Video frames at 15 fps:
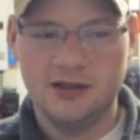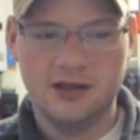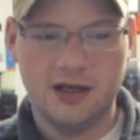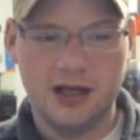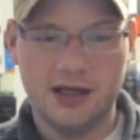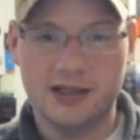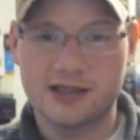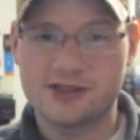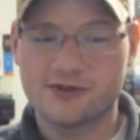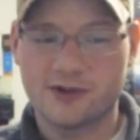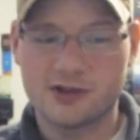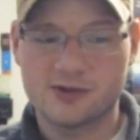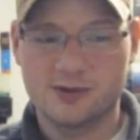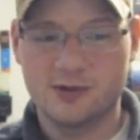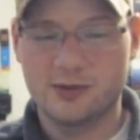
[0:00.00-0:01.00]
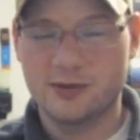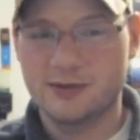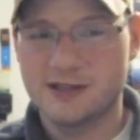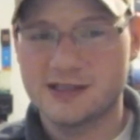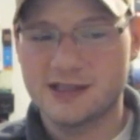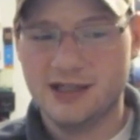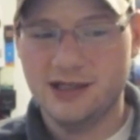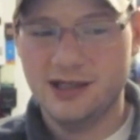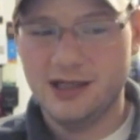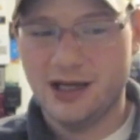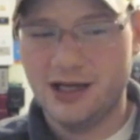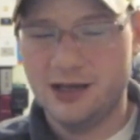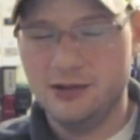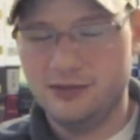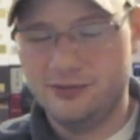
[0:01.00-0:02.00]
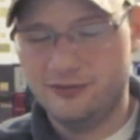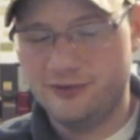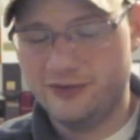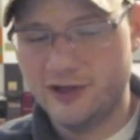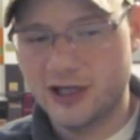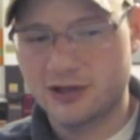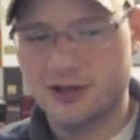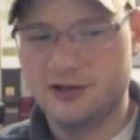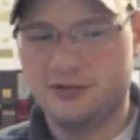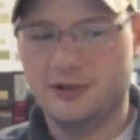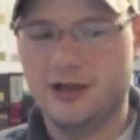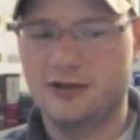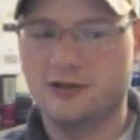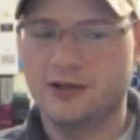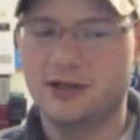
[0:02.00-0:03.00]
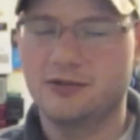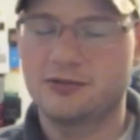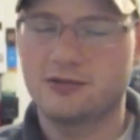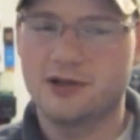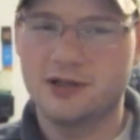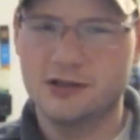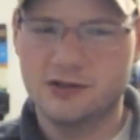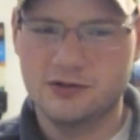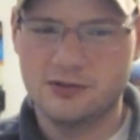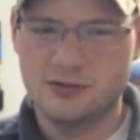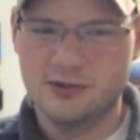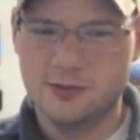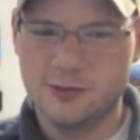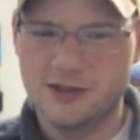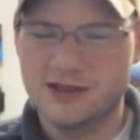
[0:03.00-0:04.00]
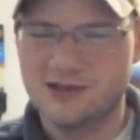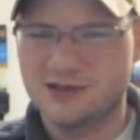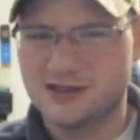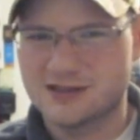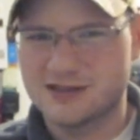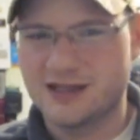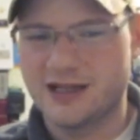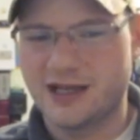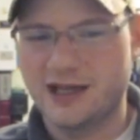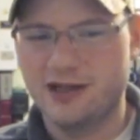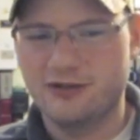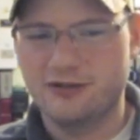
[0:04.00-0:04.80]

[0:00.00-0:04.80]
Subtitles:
As far as what women say, I very rarely run into a woman that does not care